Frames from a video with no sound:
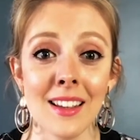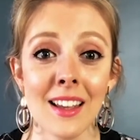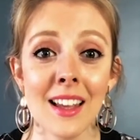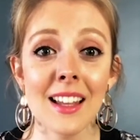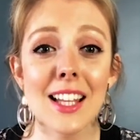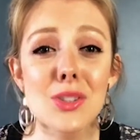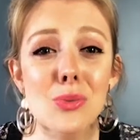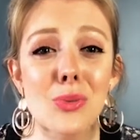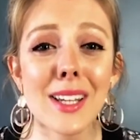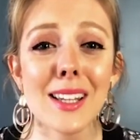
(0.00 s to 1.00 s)
Let's
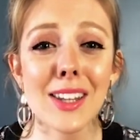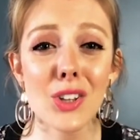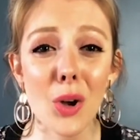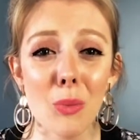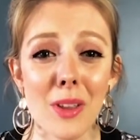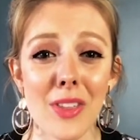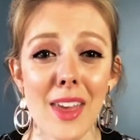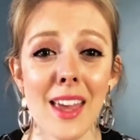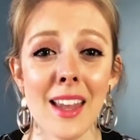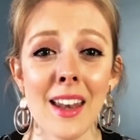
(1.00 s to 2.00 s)
really go
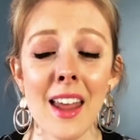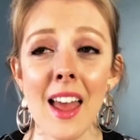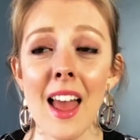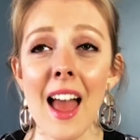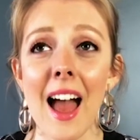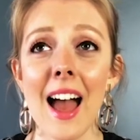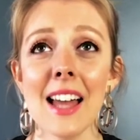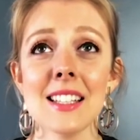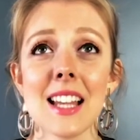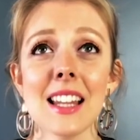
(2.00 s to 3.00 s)
within.
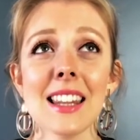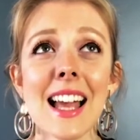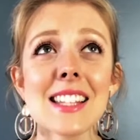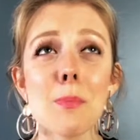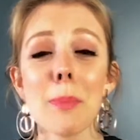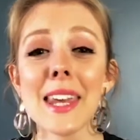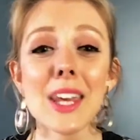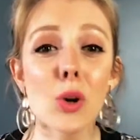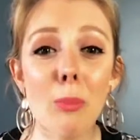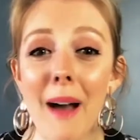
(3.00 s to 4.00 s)
And let's
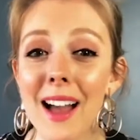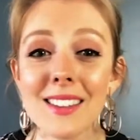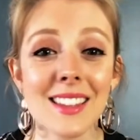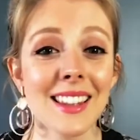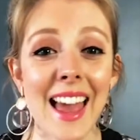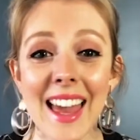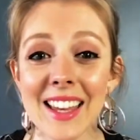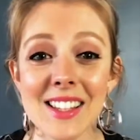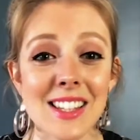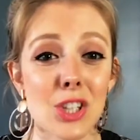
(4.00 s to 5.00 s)
peel back the
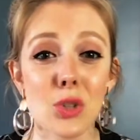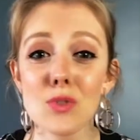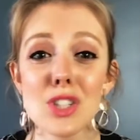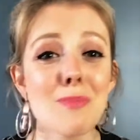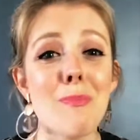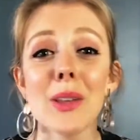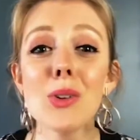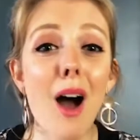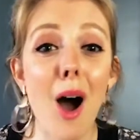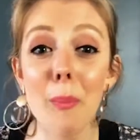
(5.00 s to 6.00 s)
layers that you've just built
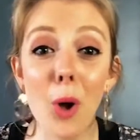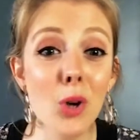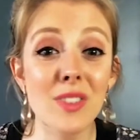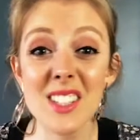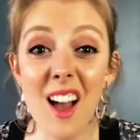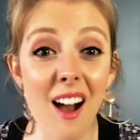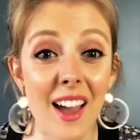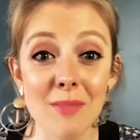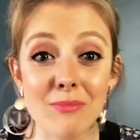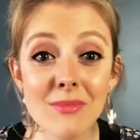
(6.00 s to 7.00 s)
up over
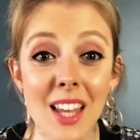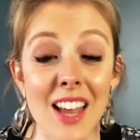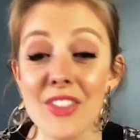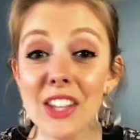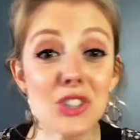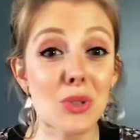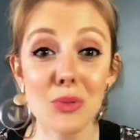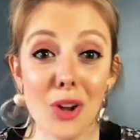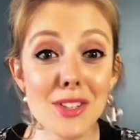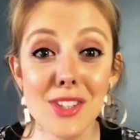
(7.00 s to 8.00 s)
time that do
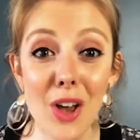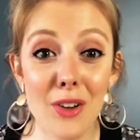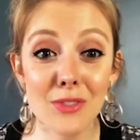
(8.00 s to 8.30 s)
not serve you,